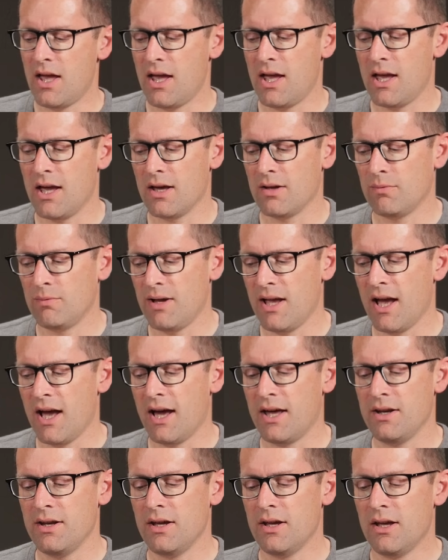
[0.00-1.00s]
and we
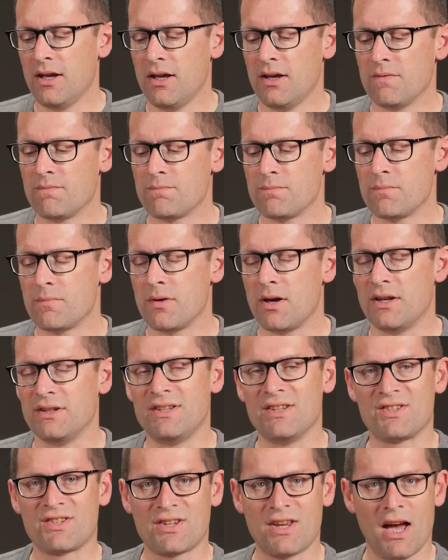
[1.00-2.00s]
had a
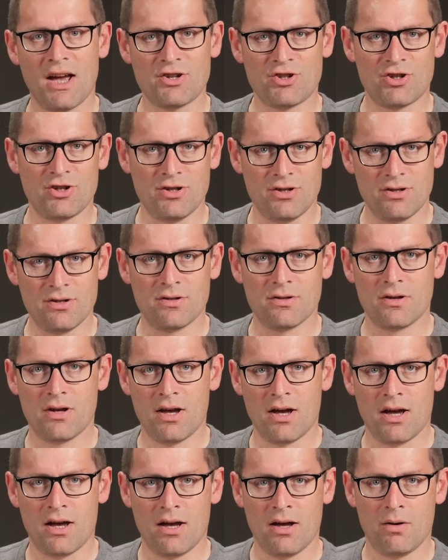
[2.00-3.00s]
discussion
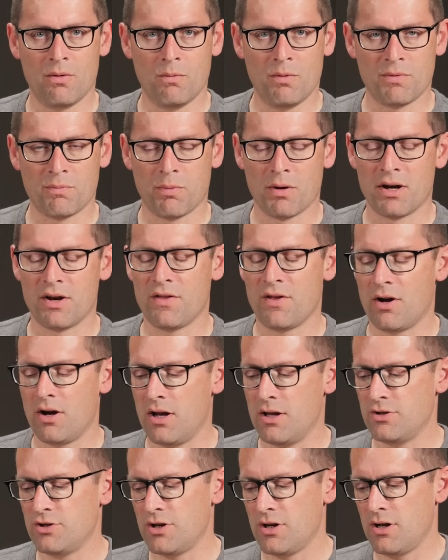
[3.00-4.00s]
with one of their
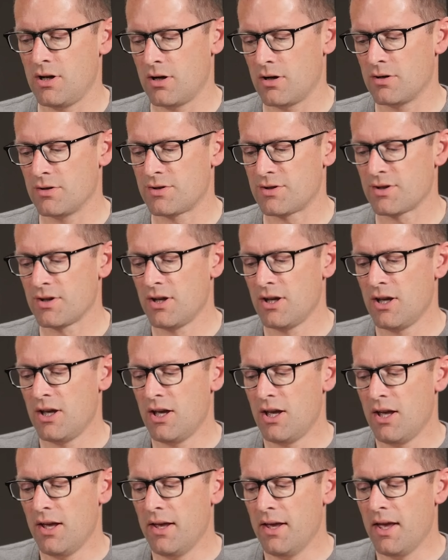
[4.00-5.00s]
engineers,
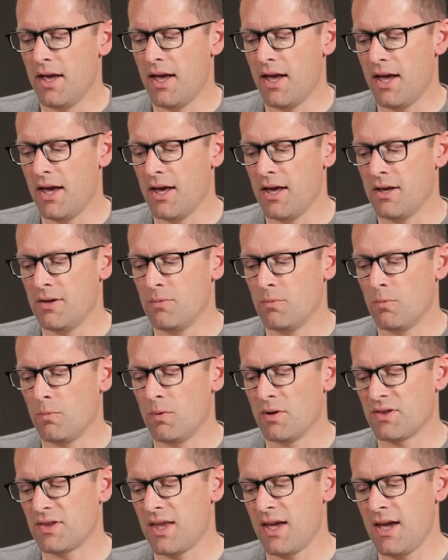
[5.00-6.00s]
and
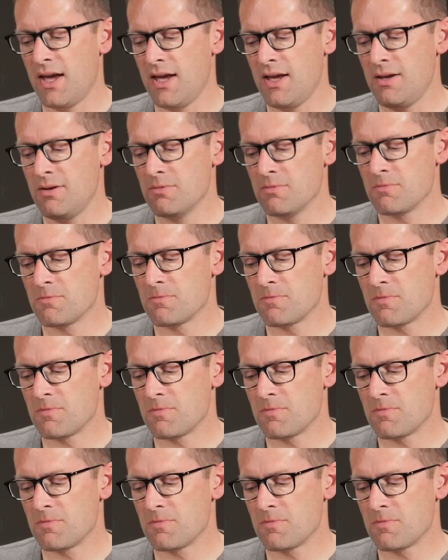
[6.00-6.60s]
what they